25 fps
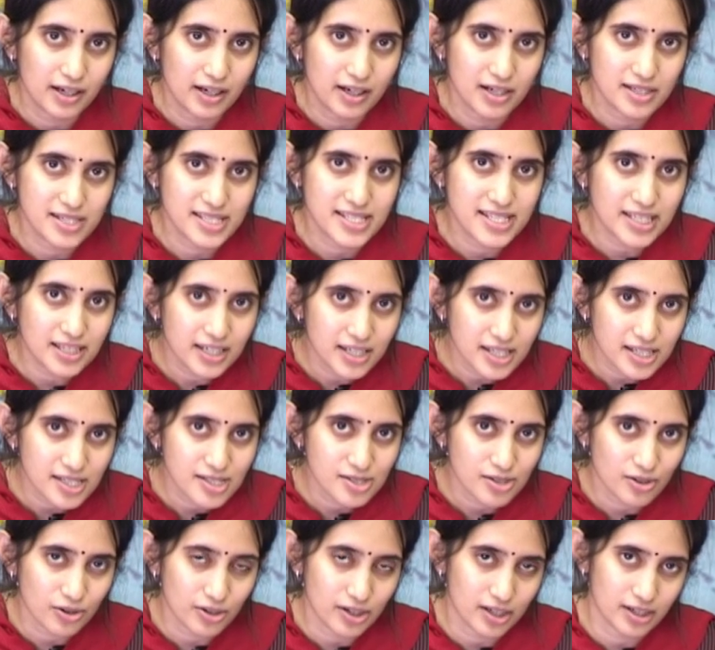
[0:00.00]
a
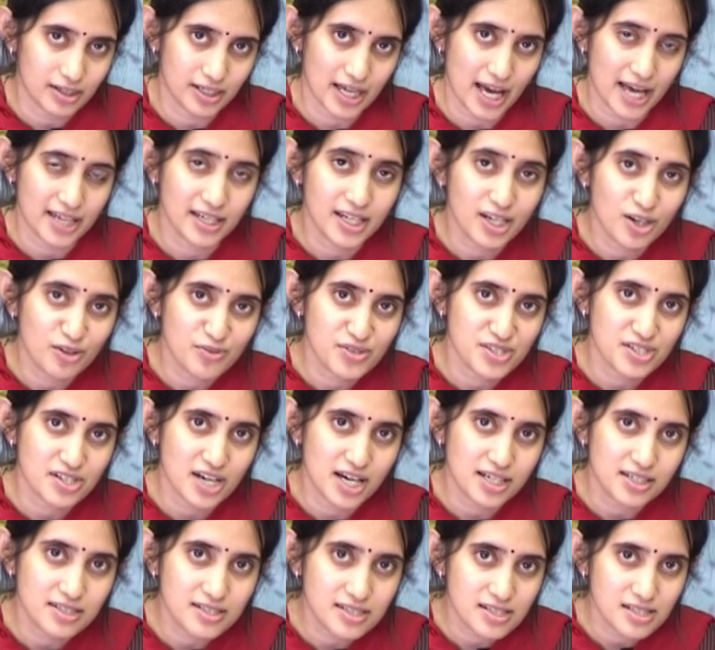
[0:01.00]
series or an array of
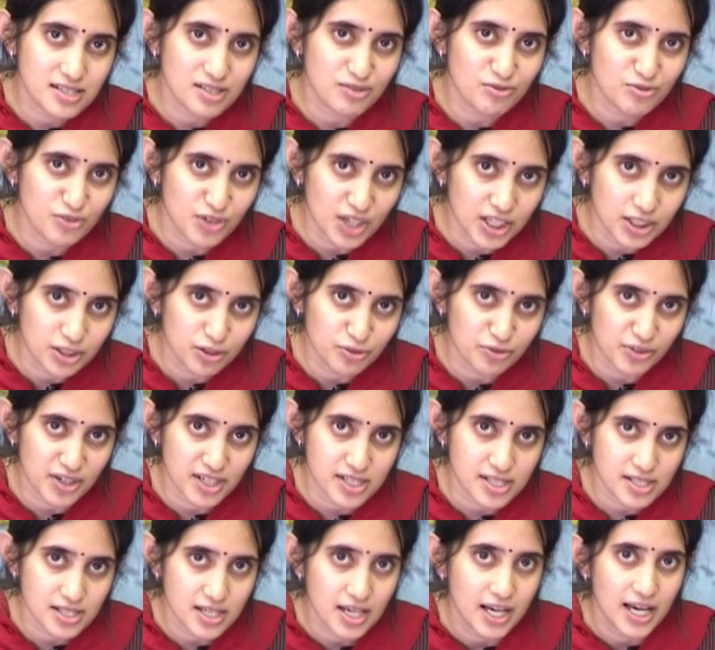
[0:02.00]
strategies in front of
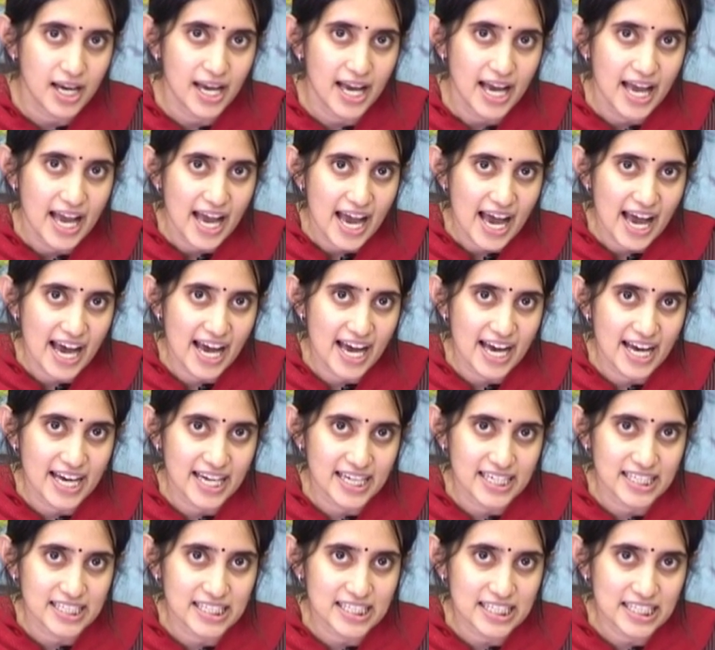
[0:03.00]
us
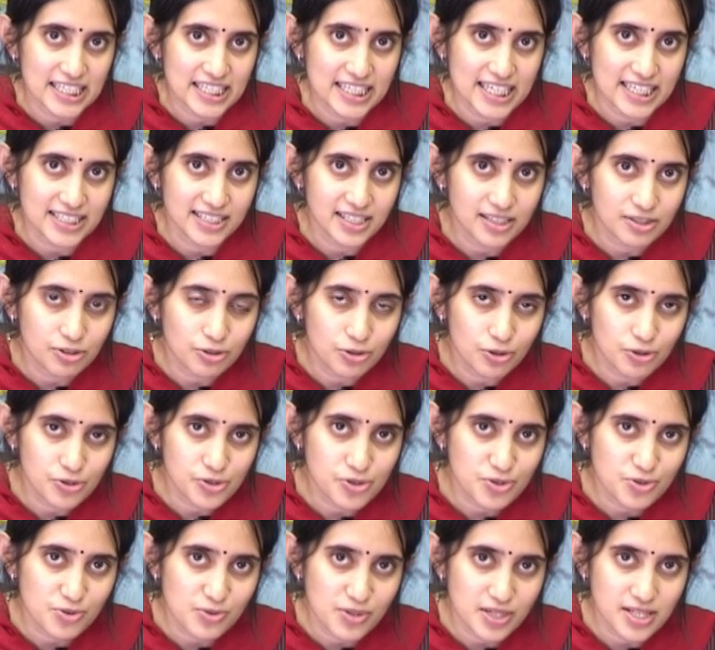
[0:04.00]
and getting to know
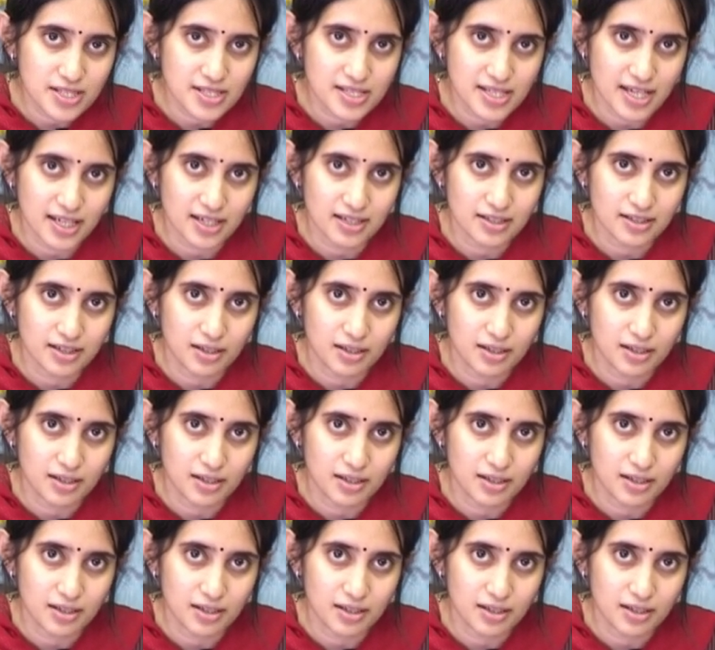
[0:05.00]
students and